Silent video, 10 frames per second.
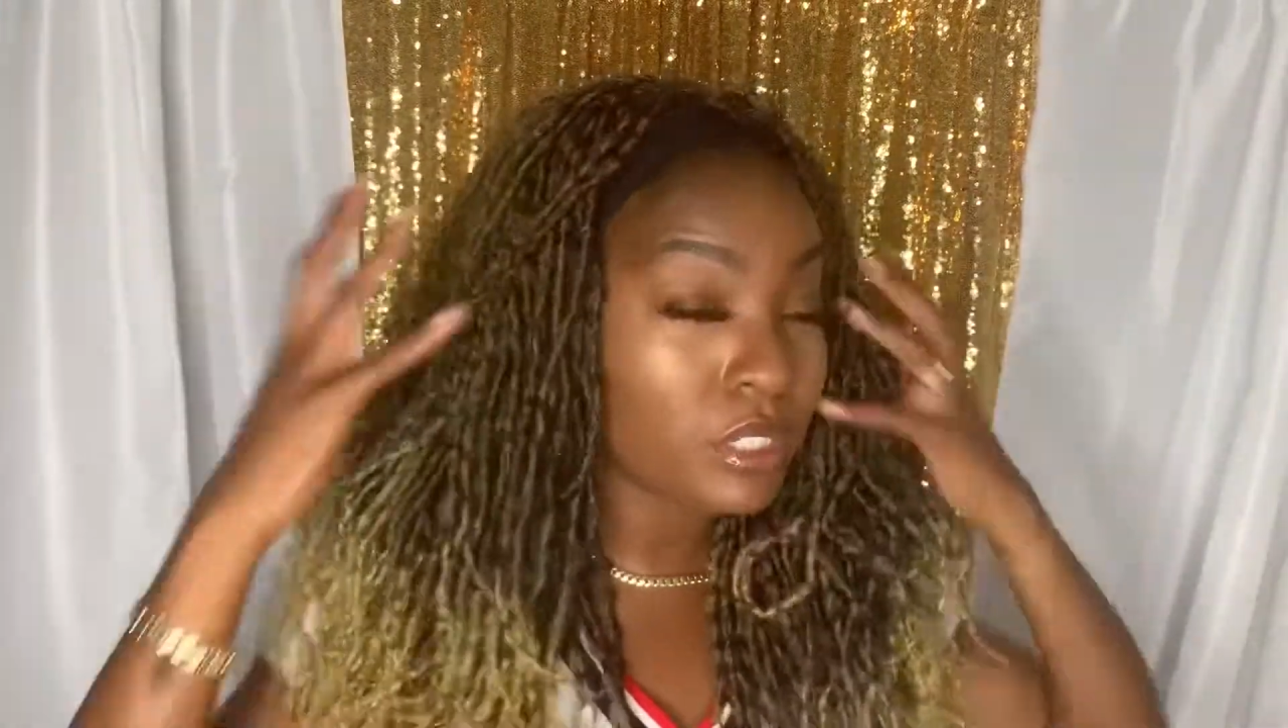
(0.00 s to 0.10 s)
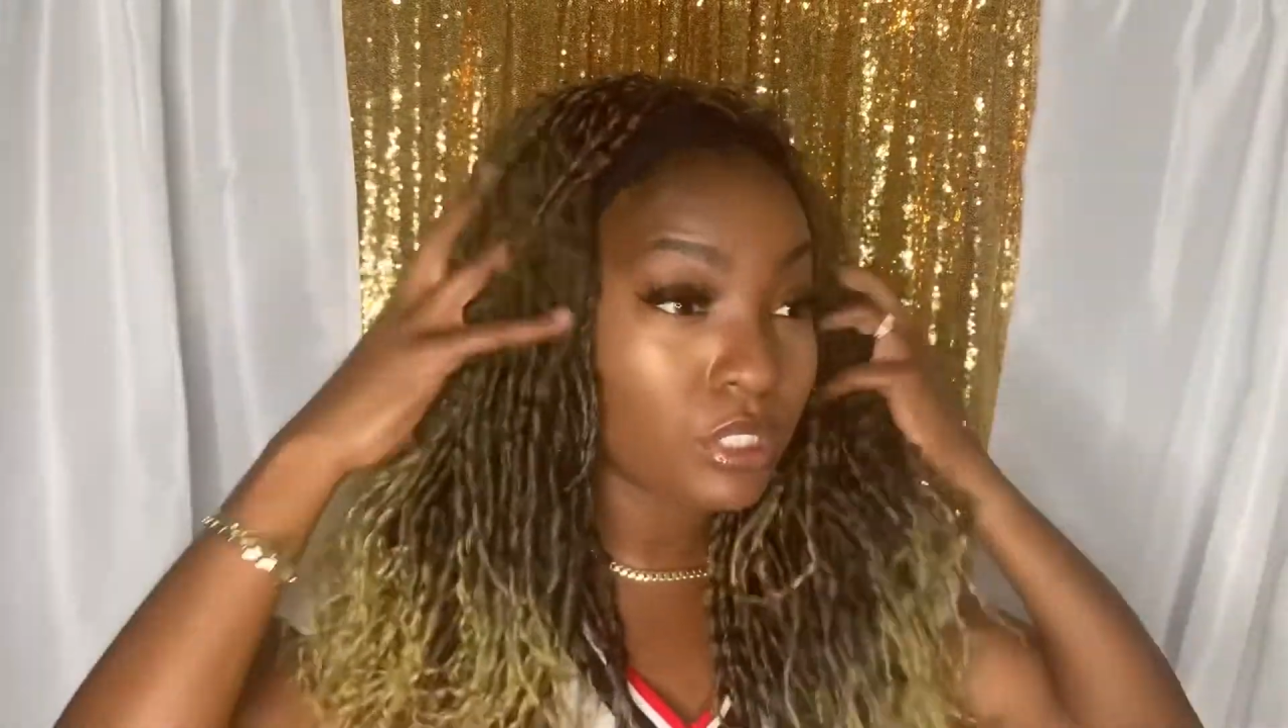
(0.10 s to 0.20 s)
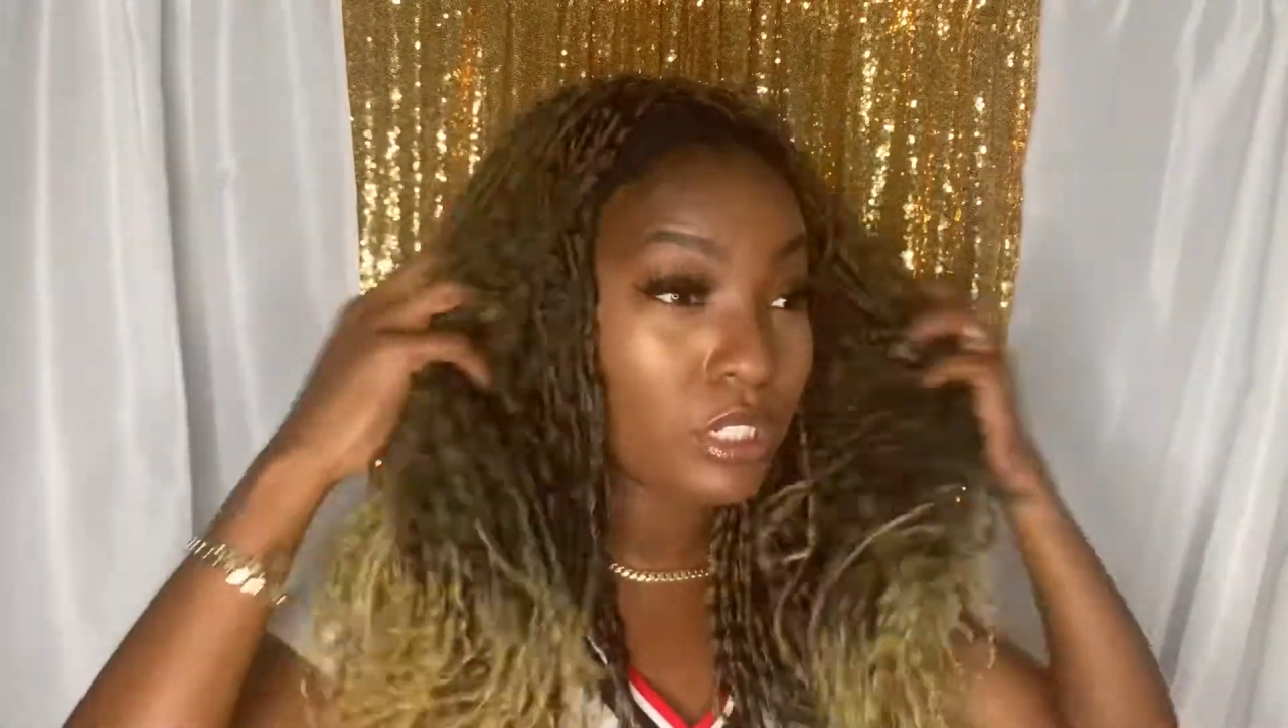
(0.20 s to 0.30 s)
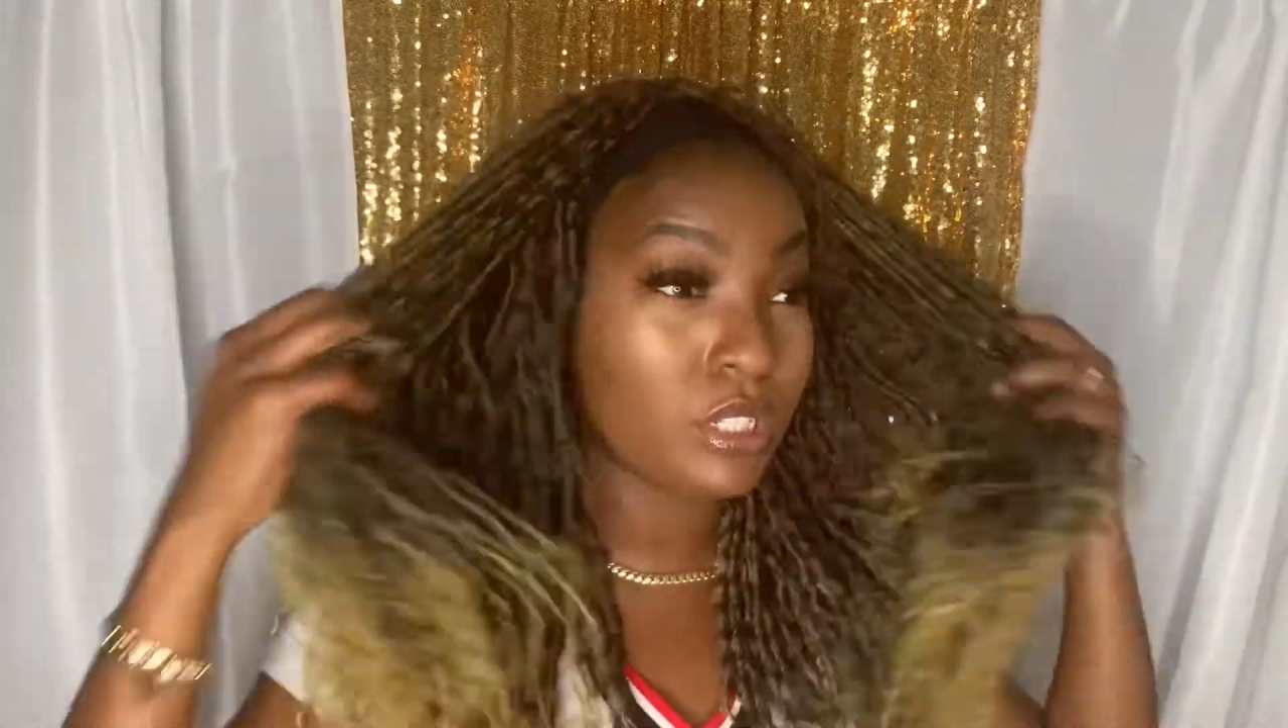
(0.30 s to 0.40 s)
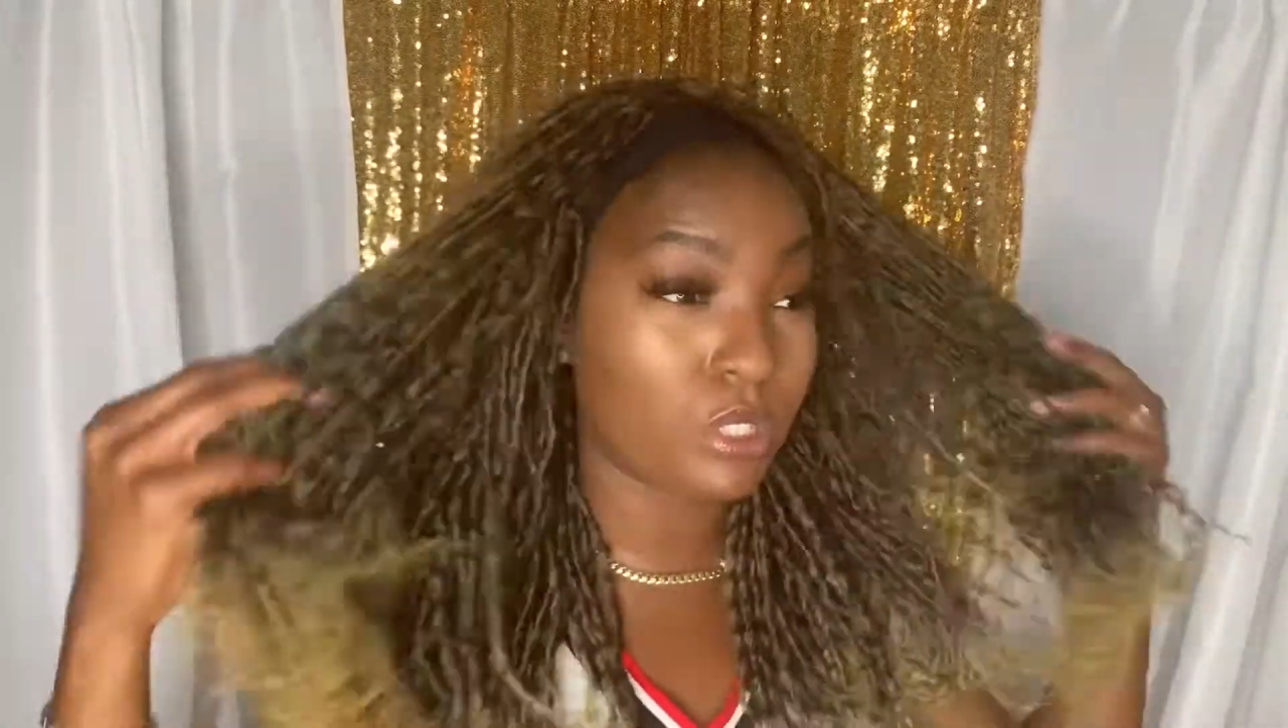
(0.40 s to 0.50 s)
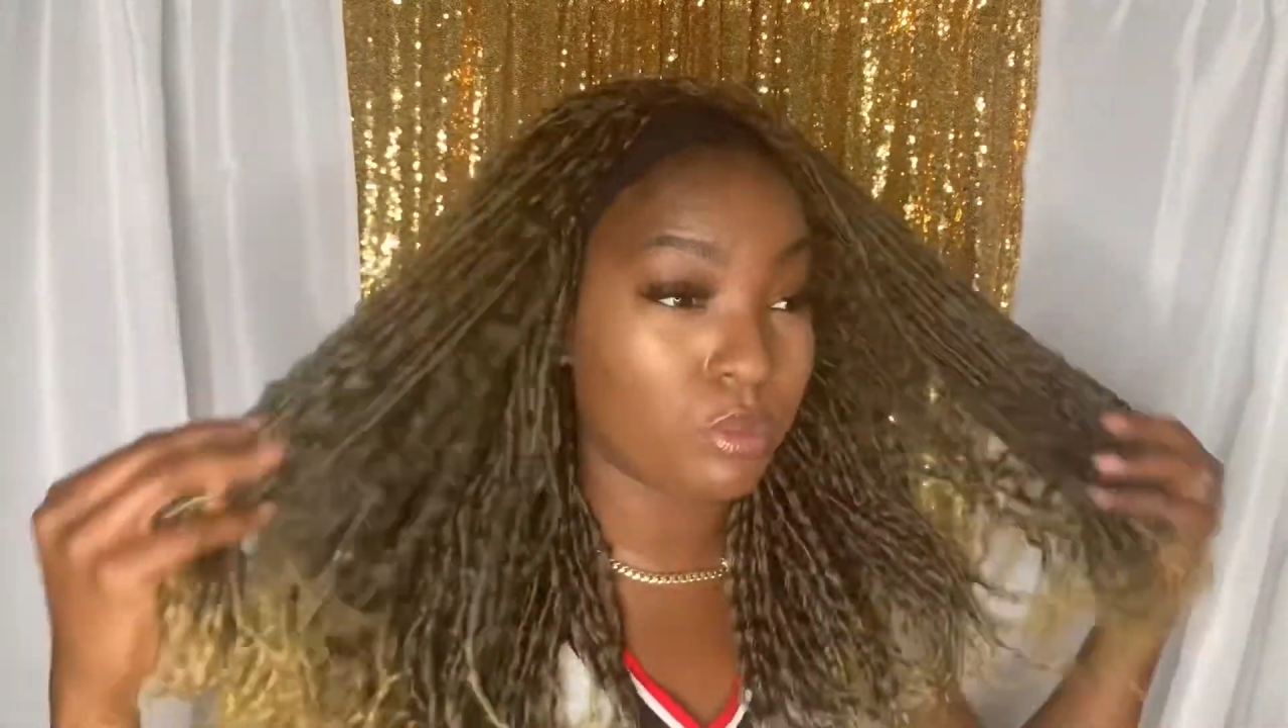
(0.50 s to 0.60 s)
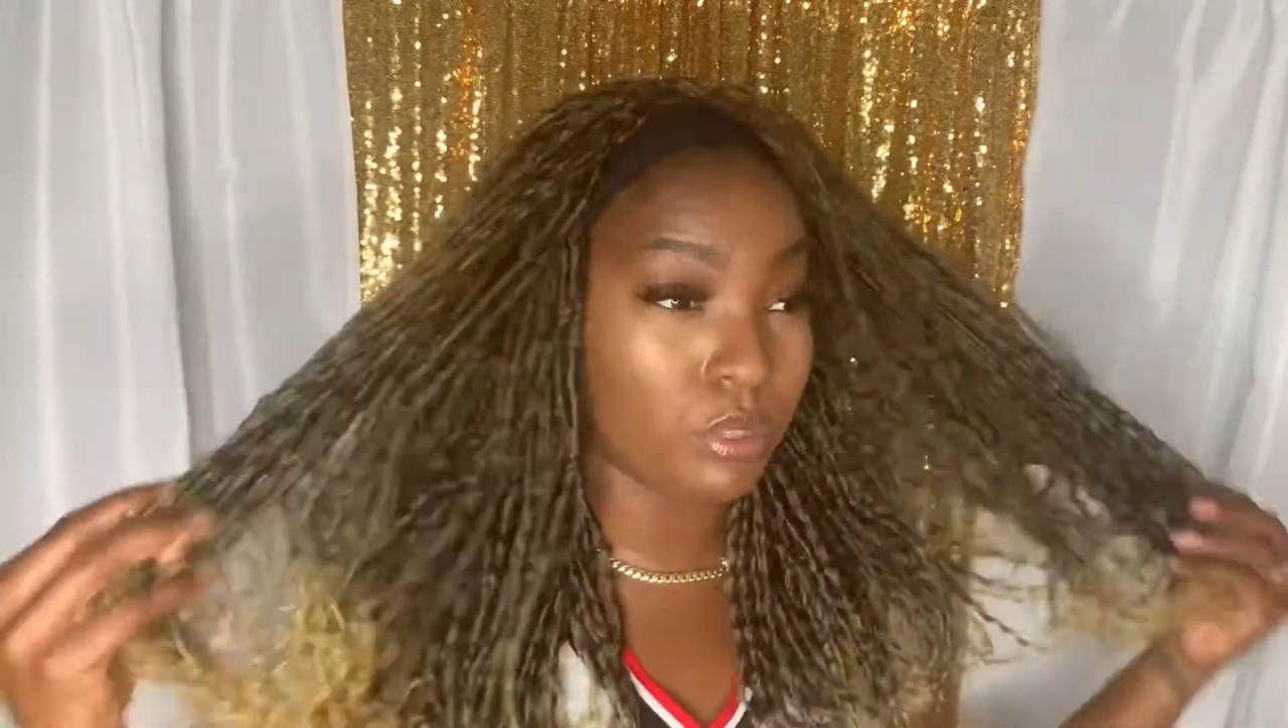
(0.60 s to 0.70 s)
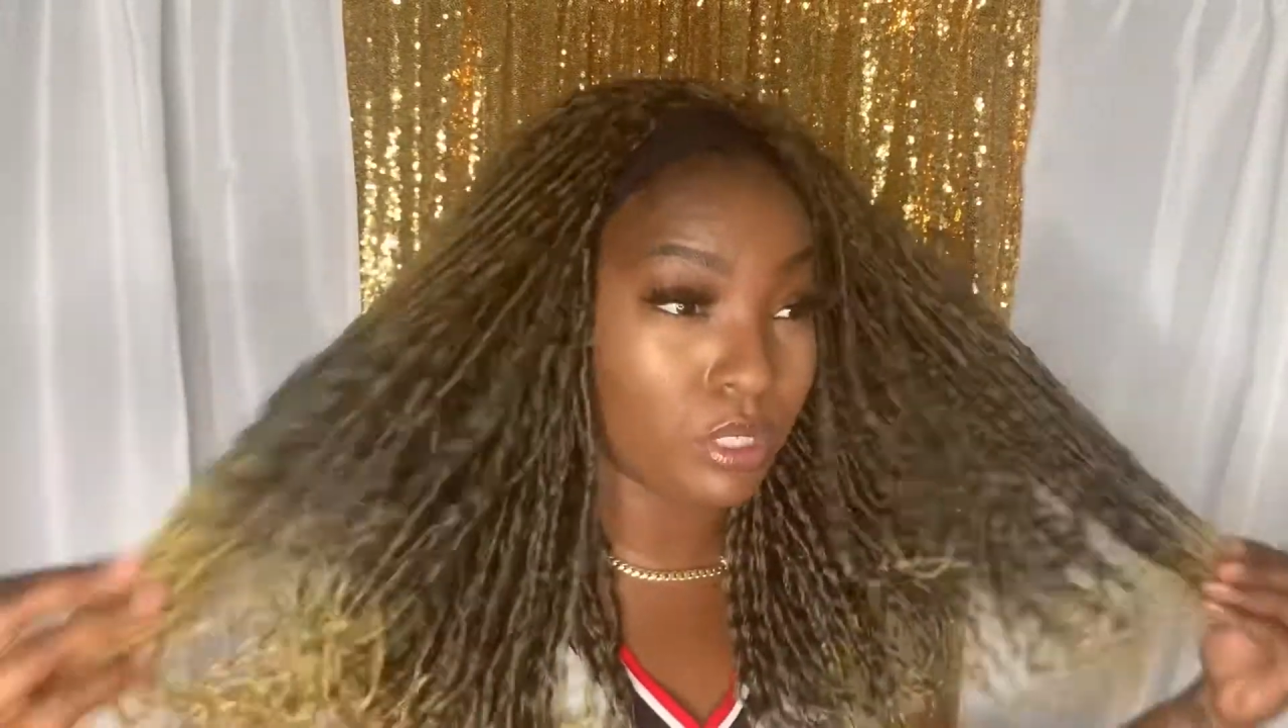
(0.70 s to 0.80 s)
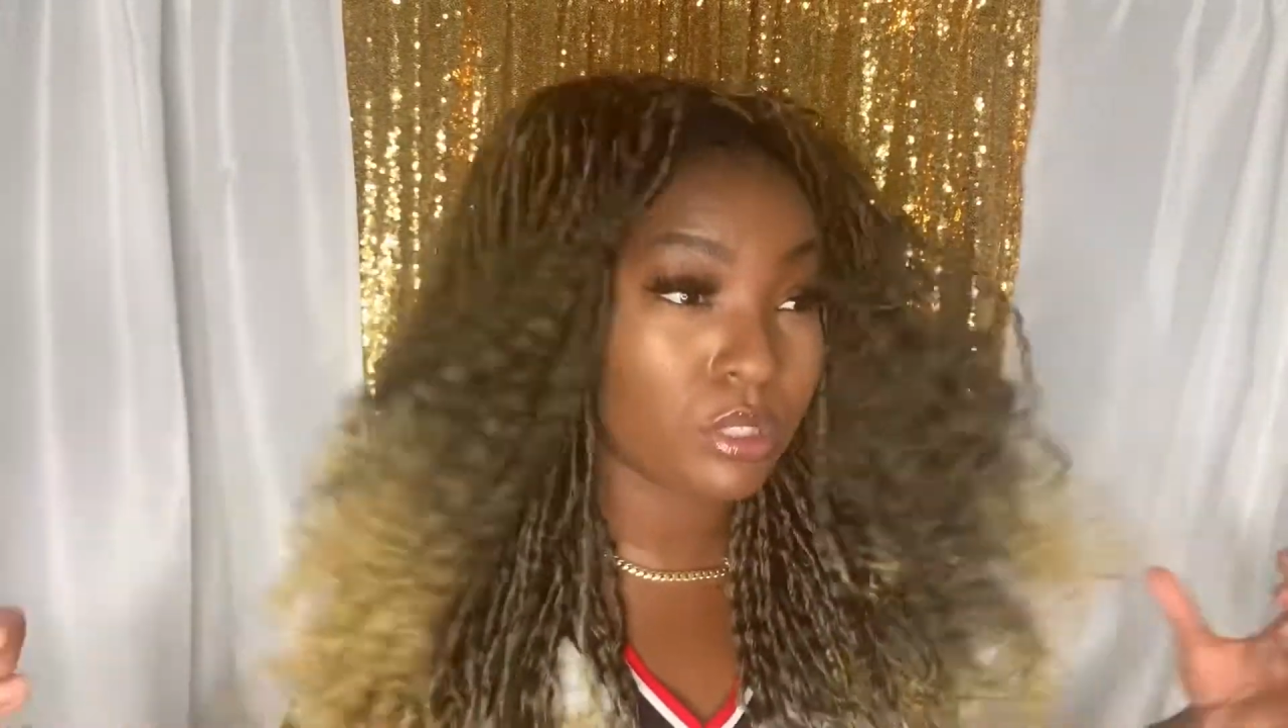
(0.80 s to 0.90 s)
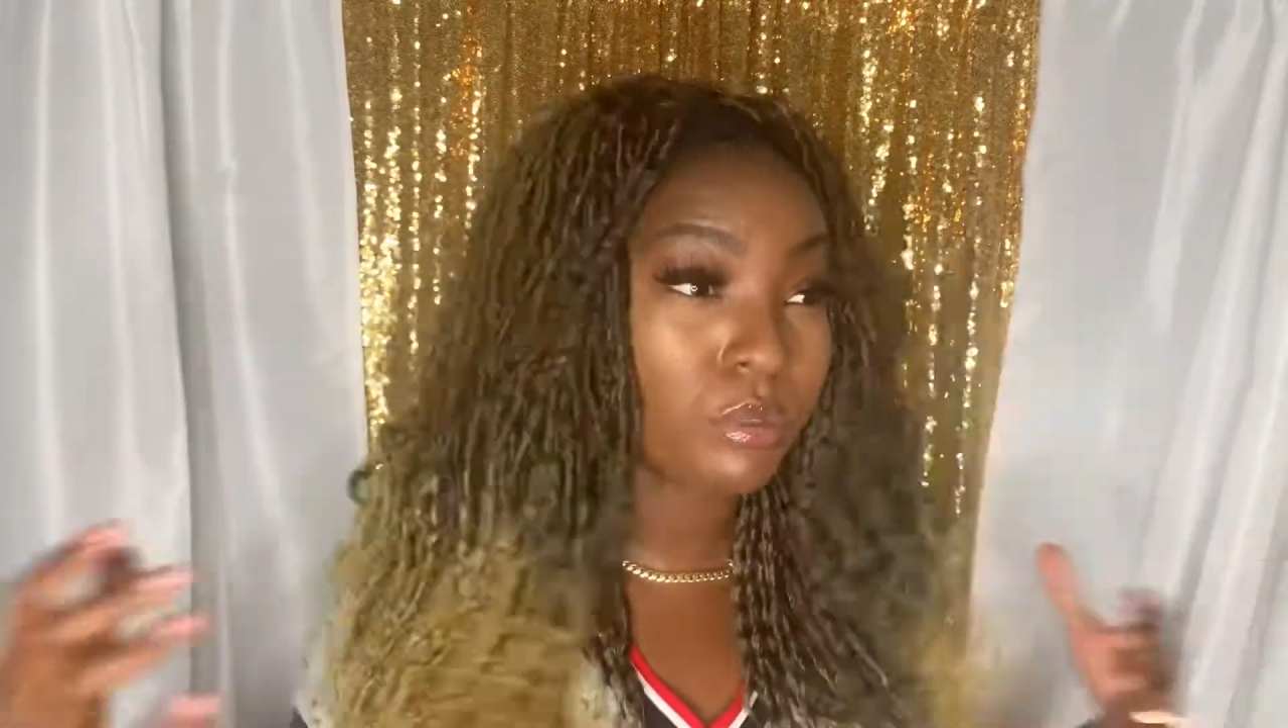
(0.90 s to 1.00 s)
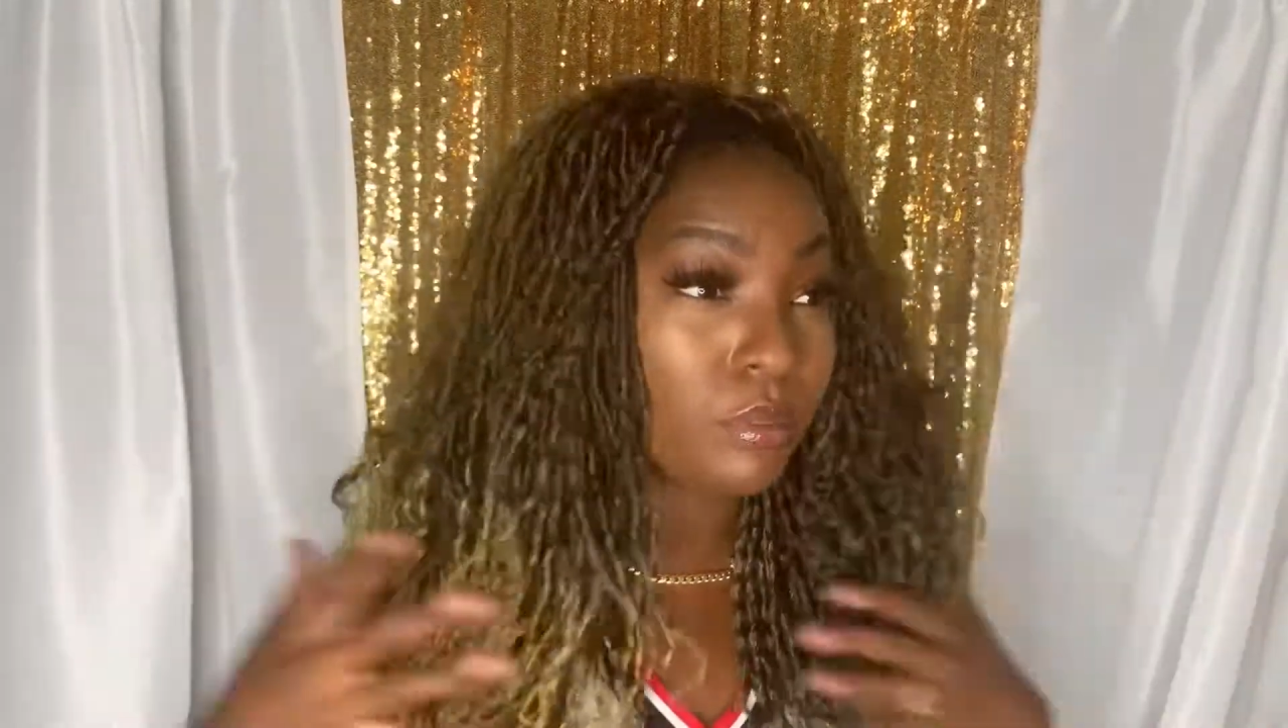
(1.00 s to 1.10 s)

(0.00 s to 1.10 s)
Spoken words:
She is 22